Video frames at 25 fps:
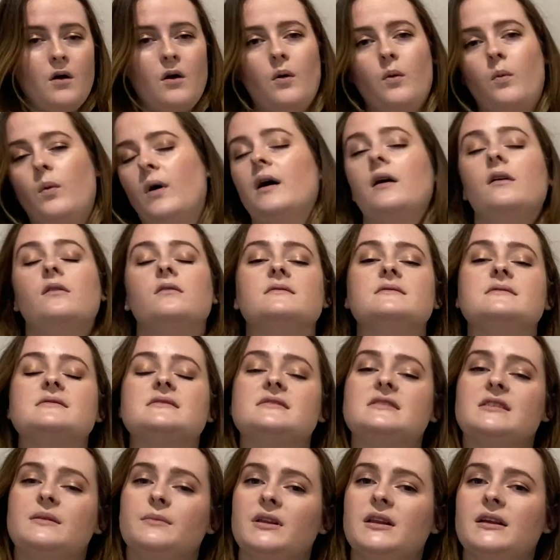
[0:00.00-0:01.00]
Well,
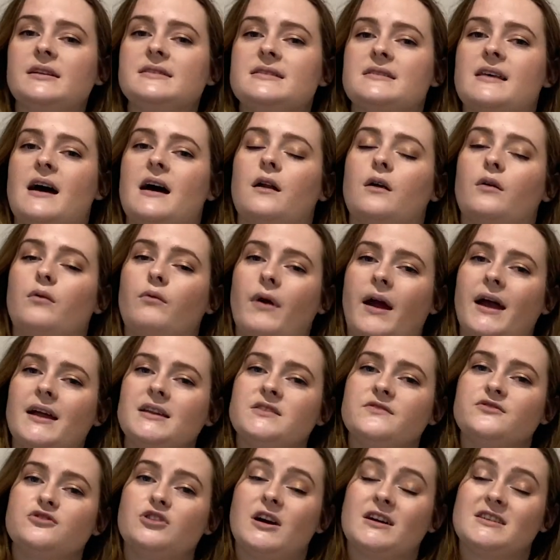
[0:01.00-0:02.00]
similar to that, a
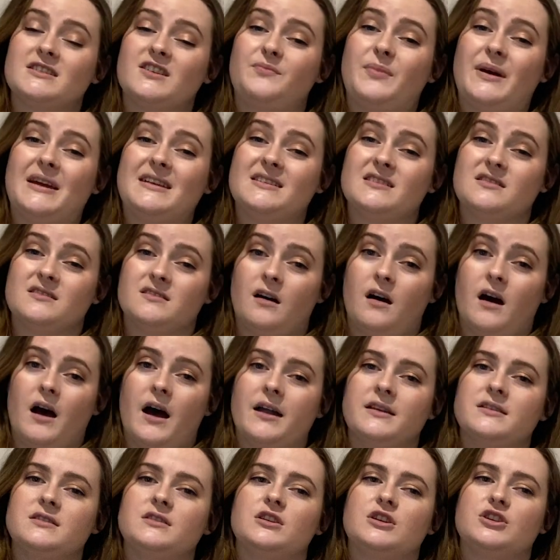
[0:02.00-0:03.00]
range of drugs have been
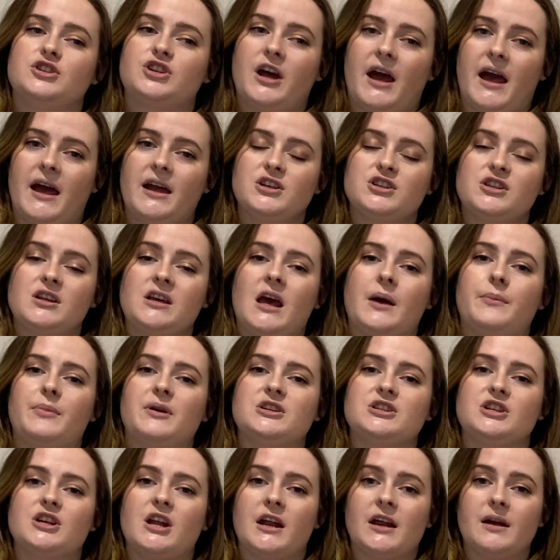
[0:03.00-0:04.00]
designed to change the
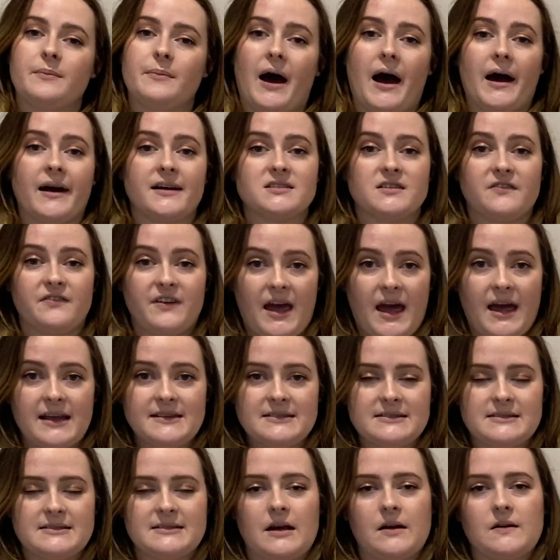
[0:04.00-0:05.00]
epigenetic marks of
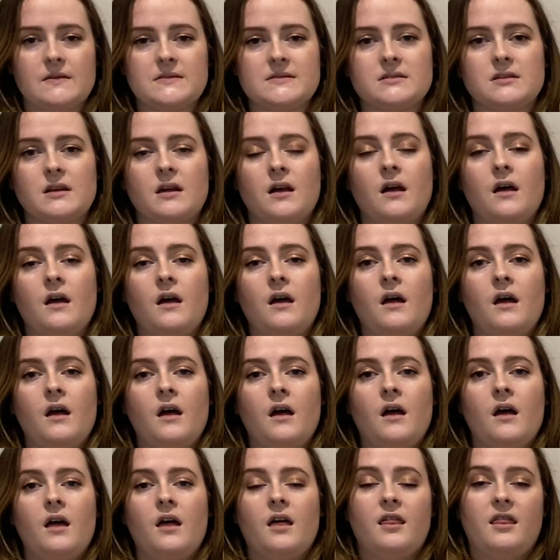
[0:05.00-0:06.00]
cancer cells.
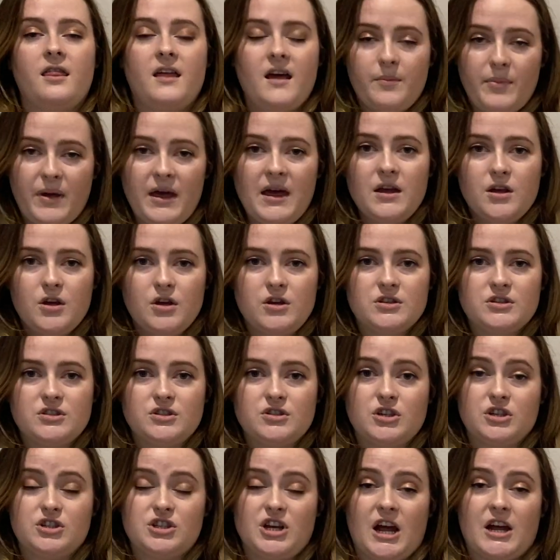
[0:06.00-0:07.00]
They're being
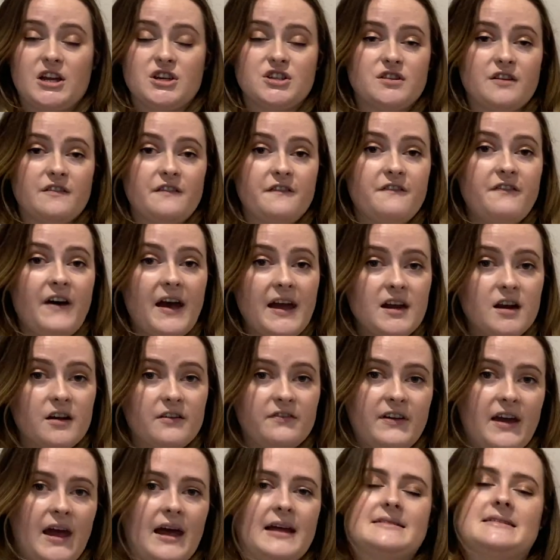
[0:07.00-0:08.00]
used to change the fate
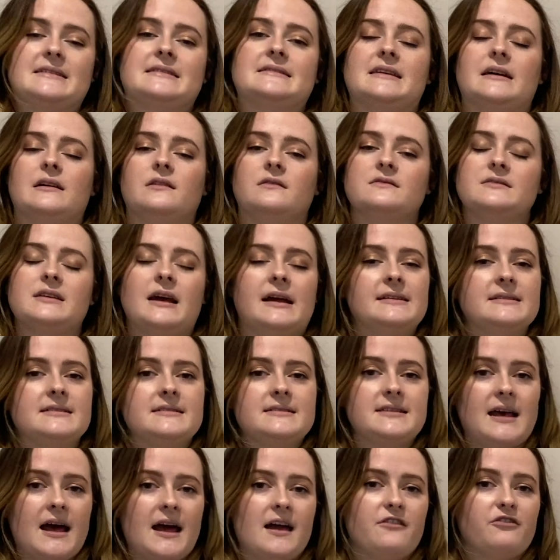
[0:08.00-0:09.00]
of cancer cells and
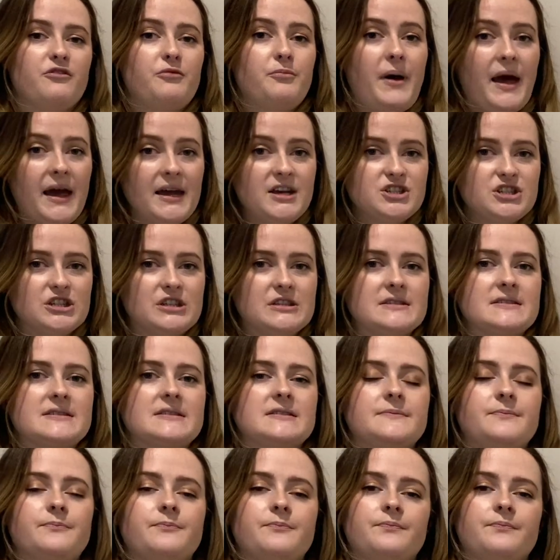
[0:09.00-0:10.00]
save patients.